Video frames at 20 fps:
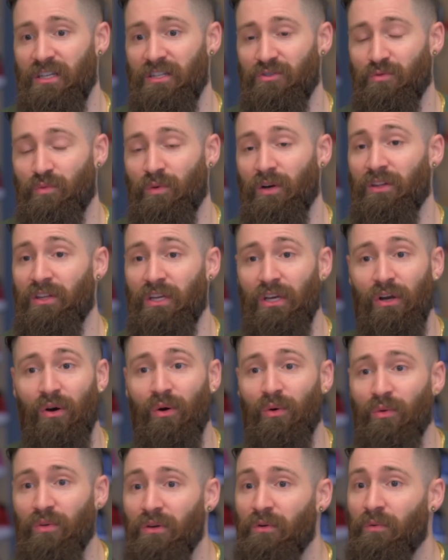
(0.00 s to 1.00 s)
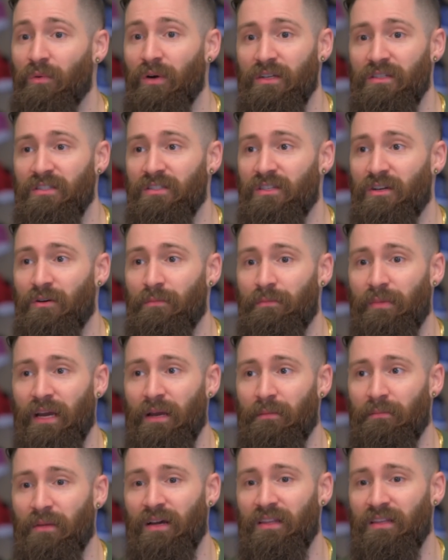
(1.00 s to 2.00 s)
Since we're the only ones that are
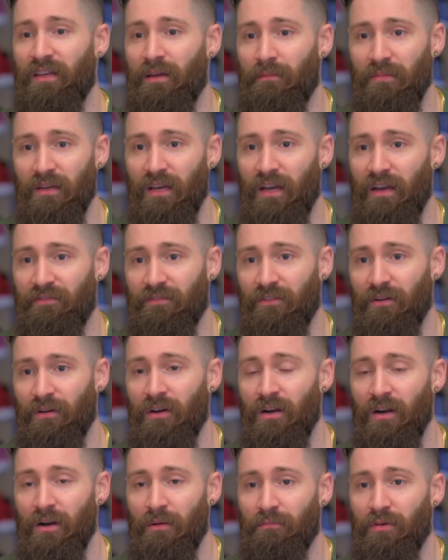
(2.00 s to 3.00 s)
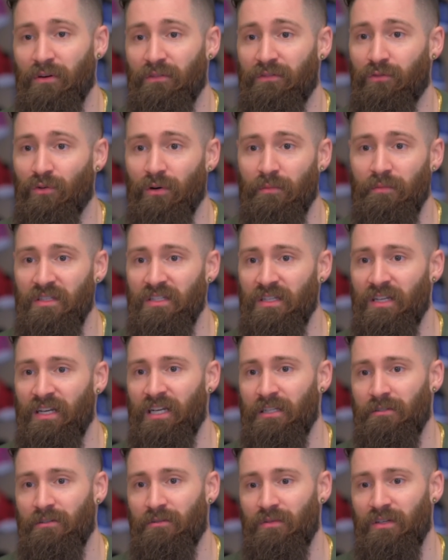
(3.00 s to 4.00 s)
banned by the NBA for performance
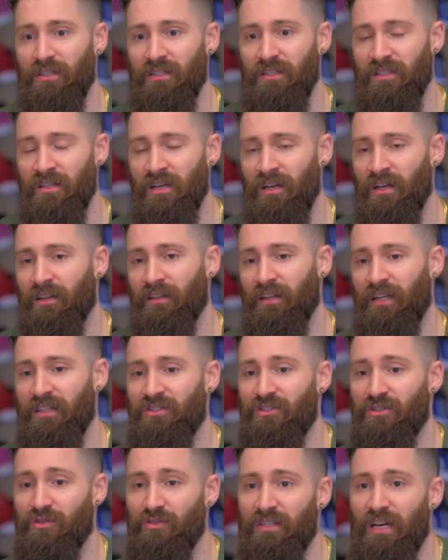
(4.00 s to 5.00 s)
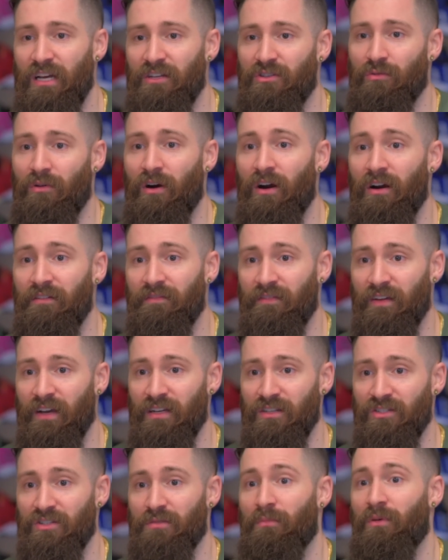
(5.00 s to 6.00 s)
enhancing reasons, let's use that to our
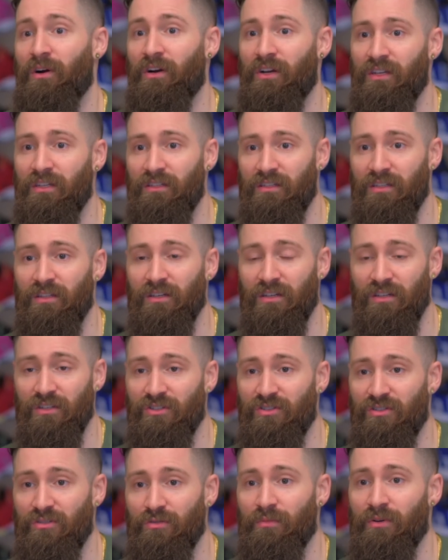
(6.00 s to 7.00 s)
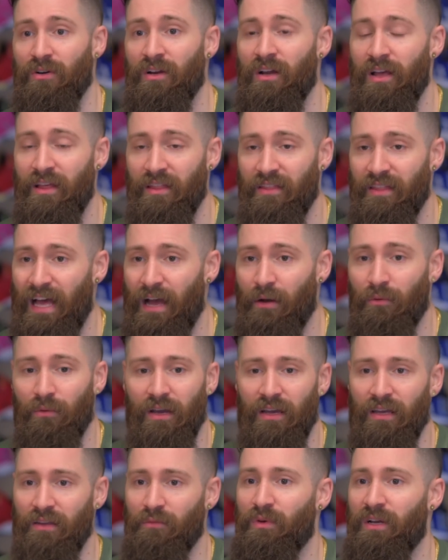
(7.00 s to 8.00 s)
advantage and market it to the consumer that
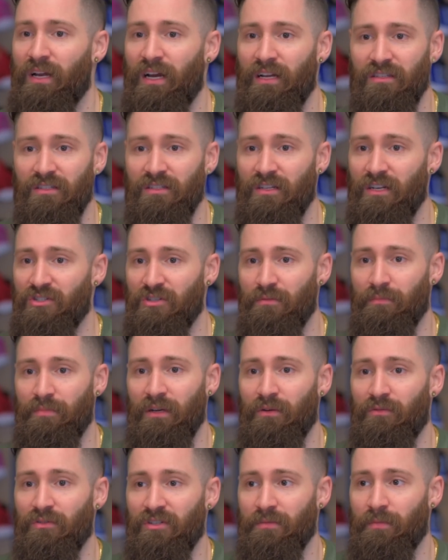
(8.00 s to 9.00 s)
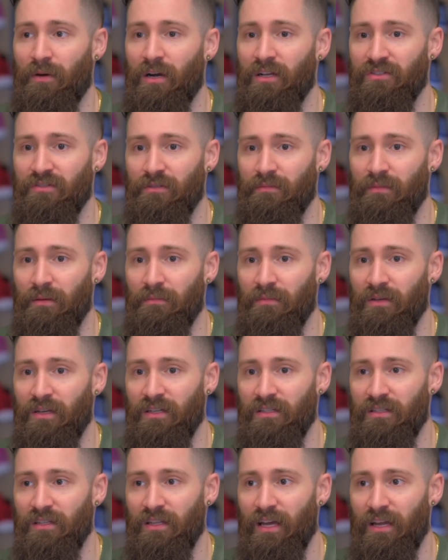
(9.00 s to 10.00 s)
way. And we got such a big response from them
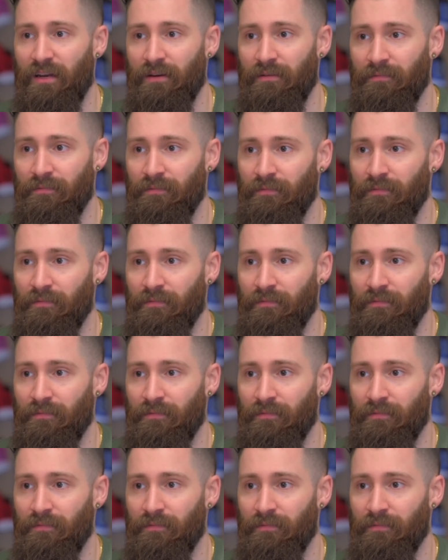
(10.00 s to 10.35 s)
because of that.